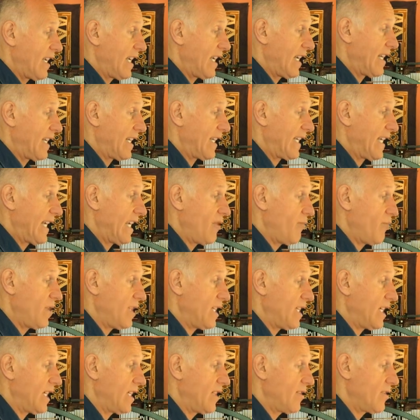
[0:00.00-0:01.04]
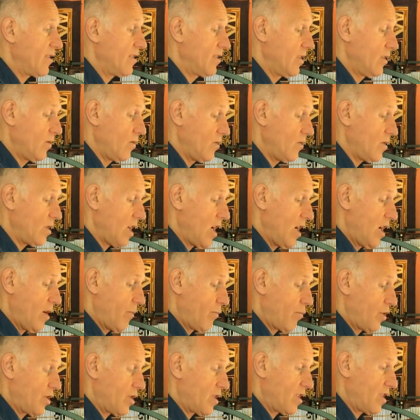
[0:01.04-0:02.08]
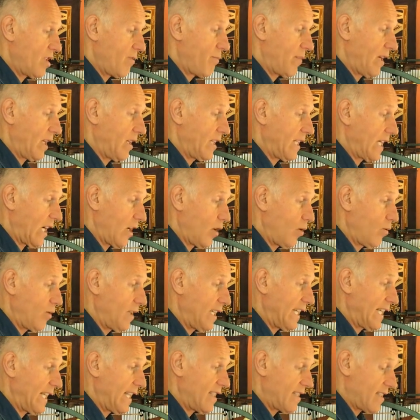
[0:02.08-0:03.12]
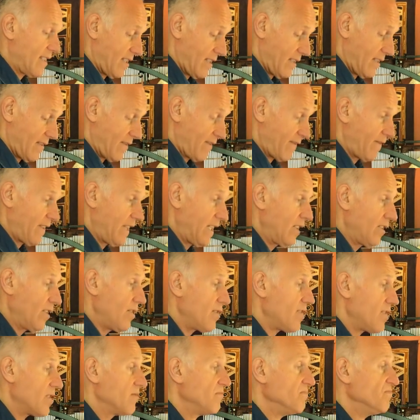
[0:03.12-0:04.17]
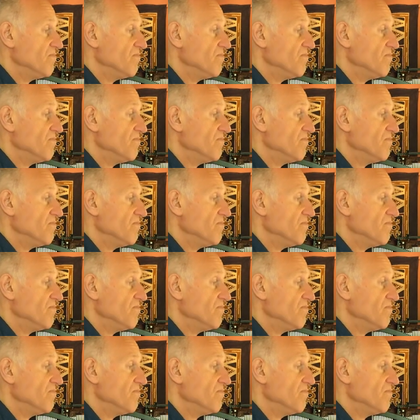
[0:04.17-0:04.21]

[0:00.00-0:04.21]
And again, breathing into the nose, pushing the belly out against the fingers.